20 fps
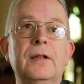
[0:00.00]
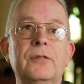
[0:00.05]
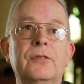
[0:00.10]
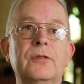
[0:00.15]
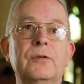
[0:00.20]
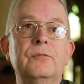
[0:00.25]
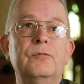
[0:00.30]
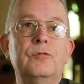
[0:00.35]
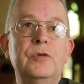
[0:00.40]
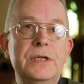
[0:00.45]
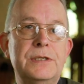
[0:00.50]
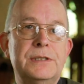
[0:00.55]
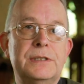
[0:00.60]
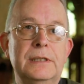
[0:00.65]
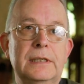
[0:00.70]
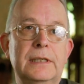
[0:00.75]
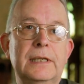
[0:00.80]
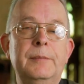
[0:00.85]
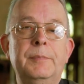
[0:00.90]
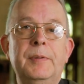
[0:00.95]
that
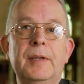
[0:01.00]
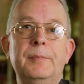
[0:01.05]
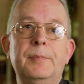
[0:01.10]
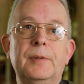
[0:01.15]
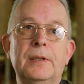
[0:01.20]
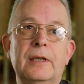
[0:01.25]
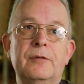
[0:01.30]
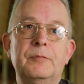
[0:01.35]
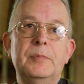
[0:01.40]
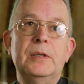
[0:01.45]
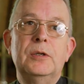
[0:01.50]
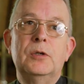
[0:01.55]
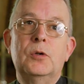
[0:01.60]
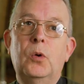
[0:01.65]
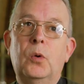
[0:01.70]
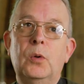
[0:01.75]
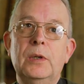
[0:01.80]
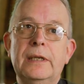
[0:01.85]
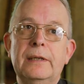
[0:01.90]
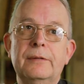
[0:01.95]
recently people have been
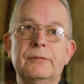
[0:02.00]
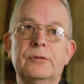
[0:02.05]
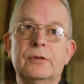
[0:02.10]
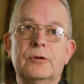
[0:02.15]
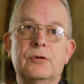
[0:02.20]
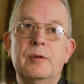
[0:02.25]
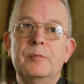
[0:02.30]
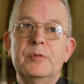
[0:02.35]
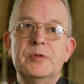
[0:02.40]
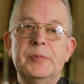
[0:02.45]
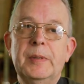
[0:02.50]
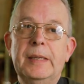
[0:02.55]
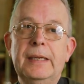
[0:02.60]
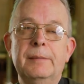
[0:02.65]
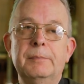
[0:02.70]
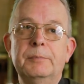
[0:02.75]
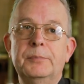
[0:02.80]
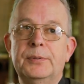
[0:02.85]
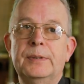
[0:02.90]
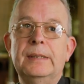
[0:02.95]
calling the Grimsby
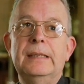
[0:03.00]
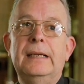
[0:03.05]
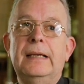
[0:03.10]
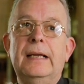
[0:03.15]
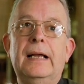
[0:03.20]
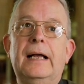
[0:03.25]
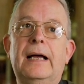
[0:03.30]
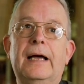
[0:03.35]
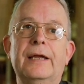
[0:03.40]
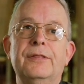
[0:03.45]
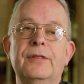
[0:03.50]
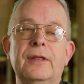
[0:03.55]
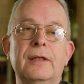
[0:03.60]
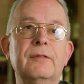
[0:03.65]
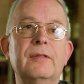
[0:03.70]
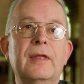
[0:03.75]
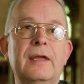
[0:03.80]
Imp. I think